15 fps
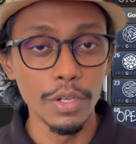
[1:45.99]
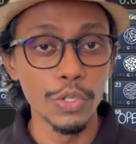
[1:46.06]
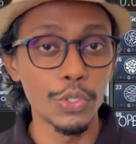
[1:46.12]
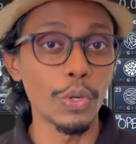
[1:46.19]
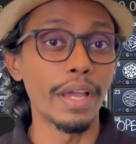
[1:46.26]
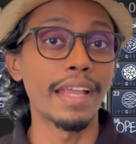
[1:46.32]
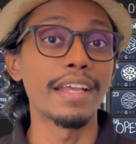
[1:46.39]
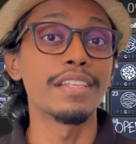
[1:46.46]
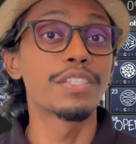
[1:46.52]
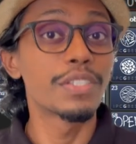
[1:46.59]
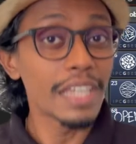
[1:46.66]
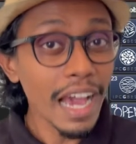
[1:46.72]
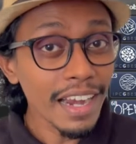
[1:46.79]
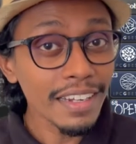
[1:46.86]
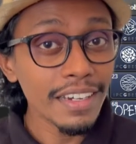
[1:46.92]
so I can
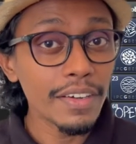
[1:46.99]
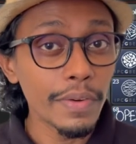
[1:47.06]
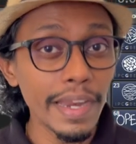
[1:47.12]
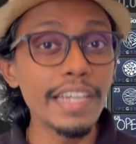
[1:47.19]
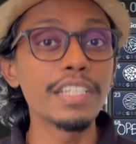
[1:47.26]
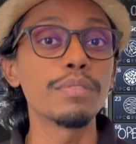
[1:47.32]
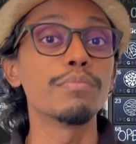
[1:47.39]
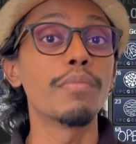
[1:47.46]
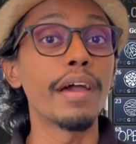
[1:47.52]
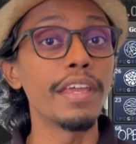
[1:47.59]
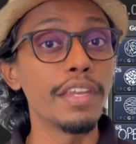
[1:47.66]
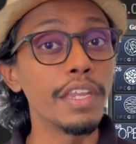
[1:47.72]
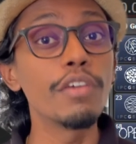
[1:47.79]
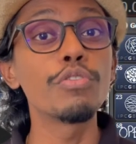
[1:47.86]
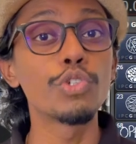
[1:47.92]
start creating my
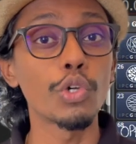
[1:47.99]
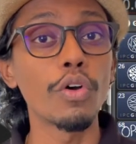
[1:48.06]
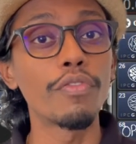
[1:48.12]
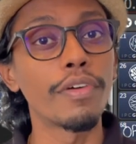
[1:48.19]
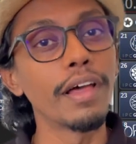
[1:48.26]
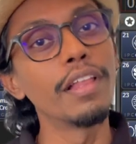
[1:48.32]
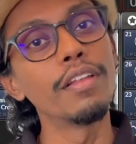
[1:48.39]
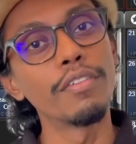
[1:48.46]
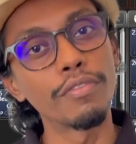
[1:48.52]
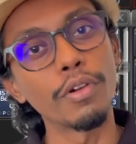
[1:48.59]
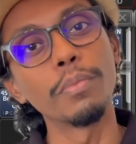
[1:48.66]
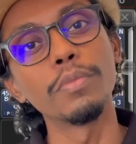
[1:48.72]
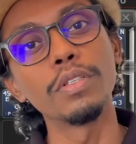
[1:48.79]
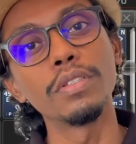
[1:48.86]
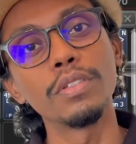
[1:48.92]
new show file
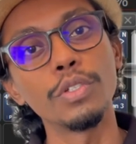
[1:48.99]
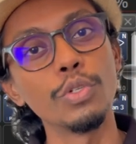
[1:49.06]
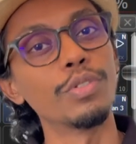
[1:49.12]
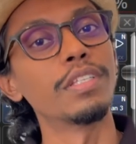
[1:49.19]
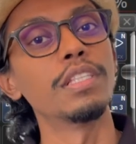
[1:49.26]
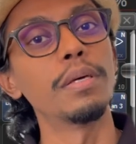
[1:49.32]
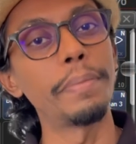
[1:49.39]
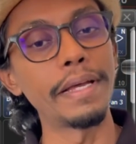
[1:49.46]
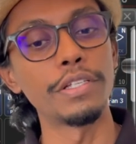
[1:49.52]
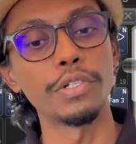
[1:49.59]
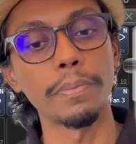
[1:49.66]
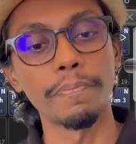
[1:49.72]
from using the patch.